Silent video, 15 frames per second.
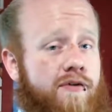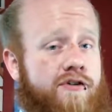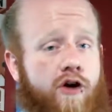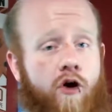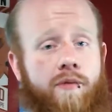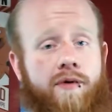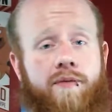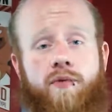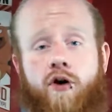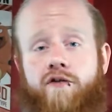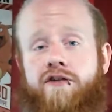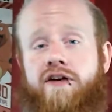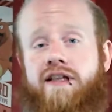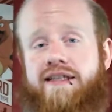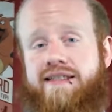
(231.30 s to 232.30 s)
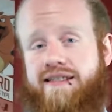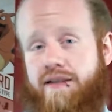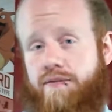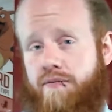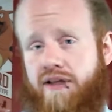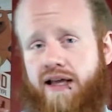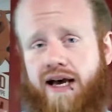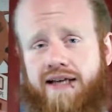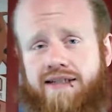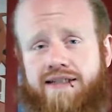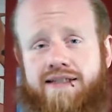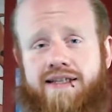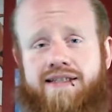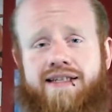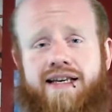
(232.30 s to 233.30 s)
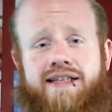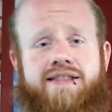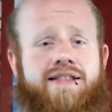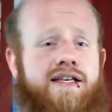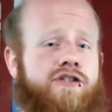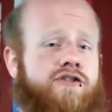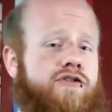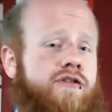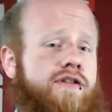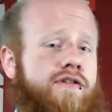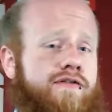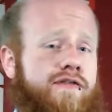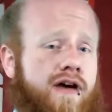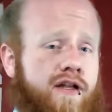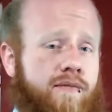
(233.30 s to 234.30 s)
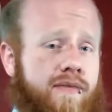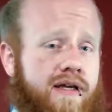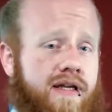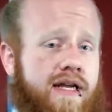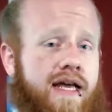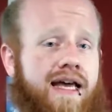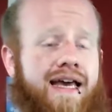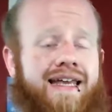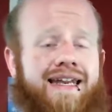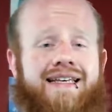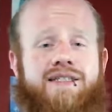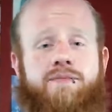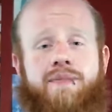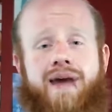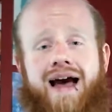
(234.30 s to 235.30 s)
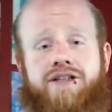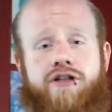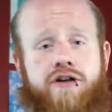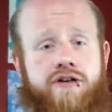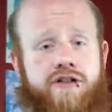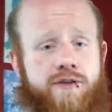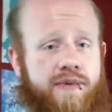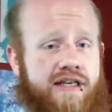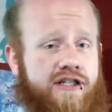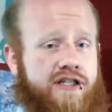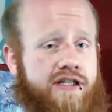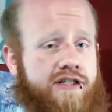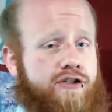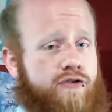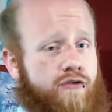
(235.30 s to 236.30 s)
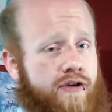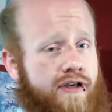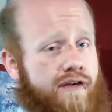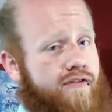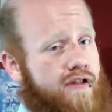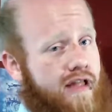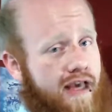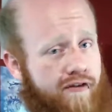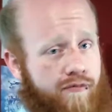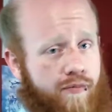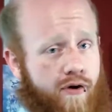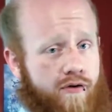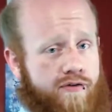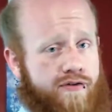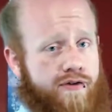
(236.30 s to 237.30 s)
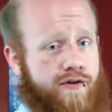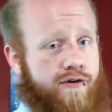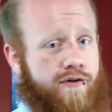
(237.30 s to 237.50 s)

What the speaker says: Toby perfectly symbolizes this ancestral development in his Magical Species Tree of Life poster,